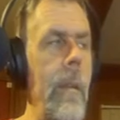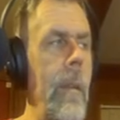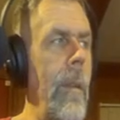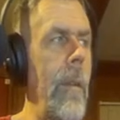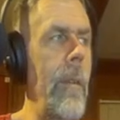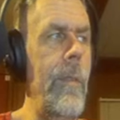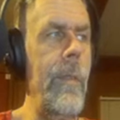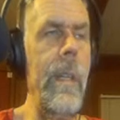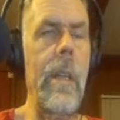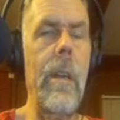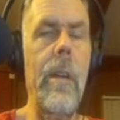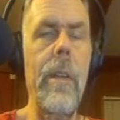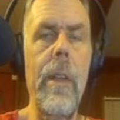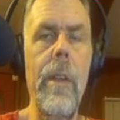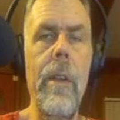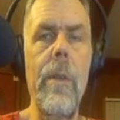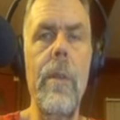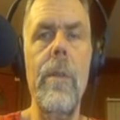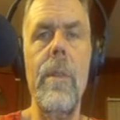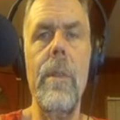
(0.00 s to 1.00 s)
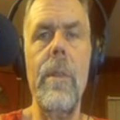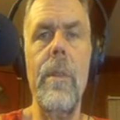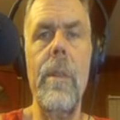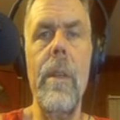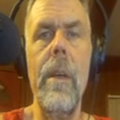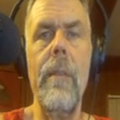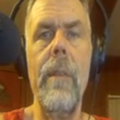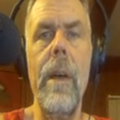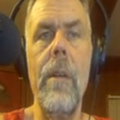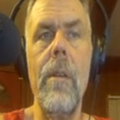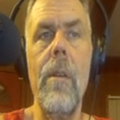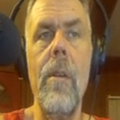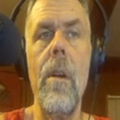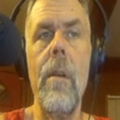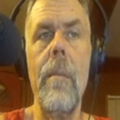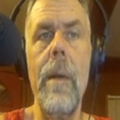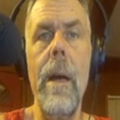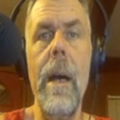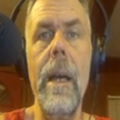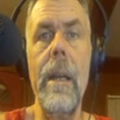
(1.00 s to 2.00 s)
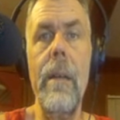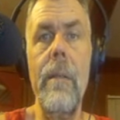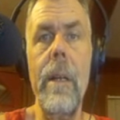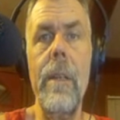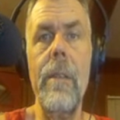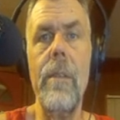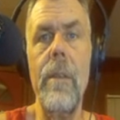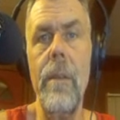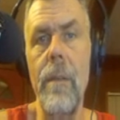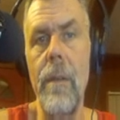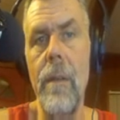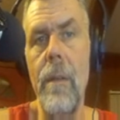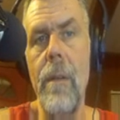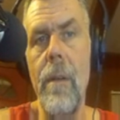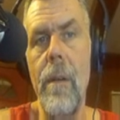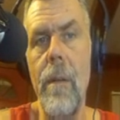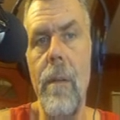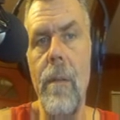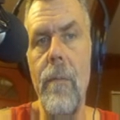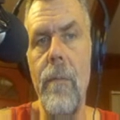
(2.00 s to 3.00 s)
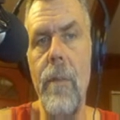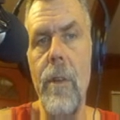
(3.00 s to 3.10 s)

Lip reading: you'll see on the news and stuff, how carbohydrates are